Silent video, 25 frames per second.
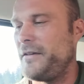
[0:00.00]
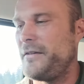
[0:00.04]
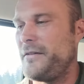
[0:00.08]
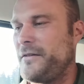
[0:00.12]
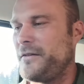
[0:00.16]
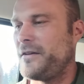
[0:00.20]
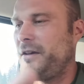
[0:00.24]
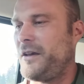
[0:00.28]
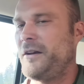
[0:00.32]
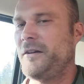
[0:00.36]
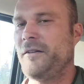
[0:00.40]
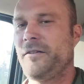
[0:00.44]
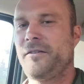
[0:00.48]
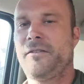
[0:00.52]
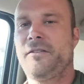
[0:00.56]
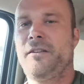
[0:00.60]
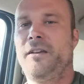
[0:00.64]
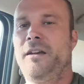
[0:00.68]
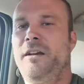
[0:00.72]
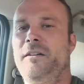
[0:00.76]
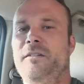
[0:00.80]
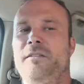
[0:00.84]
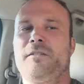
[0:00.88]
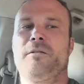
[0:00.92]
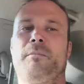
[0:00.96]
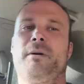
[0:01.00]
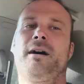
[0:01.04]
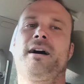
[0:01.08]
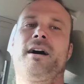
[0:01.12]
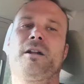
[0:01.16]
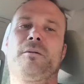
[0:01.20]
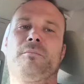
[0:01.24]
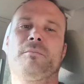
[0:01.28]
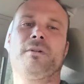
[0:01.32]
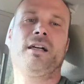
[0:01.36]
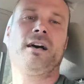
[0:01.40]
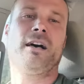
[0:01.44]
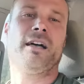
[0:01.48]
here's the
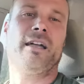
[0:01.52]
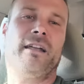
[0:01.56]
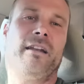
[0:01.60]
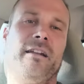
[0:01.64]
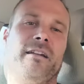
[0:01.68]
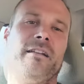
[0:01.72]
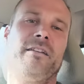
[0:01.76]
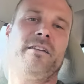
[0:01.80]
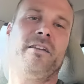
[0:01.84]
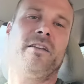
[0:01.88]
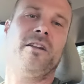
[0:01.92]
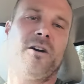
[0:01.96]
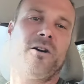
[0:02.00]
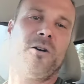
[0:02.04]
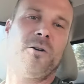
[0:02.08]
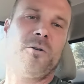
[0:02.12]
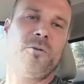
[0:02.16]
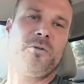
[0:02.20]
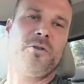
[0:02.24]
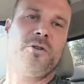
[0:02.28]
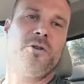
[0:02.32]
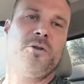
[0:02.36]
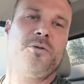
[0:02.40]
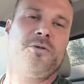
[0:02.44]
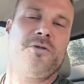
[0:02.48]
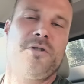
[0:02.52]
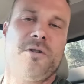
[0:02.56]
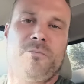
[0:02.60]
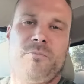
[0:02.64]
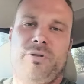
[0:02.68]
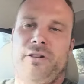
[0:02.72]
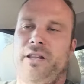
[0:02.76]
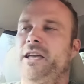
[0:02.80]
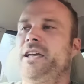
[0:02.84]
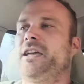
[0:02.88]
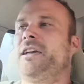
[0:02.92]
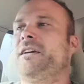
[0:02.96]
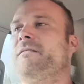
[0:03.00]
bottom line. You know, you should
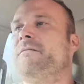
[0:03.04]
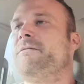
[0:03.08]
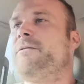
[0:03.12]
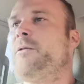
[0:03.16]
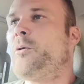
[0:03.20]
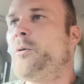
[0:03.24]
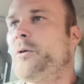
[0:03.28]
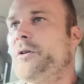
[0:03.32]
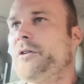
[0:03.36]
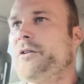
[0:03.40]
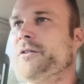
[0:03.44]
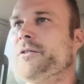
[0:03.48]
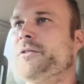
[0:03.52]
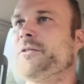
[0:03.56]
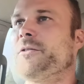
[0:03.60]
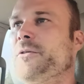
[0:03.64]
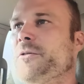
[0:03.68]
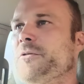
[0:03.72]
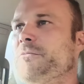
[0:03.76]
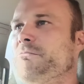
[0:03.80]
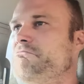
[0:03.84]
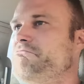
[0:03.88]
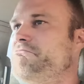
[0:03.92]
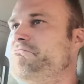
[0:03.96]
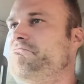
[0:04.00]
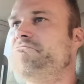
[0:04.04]
plan for your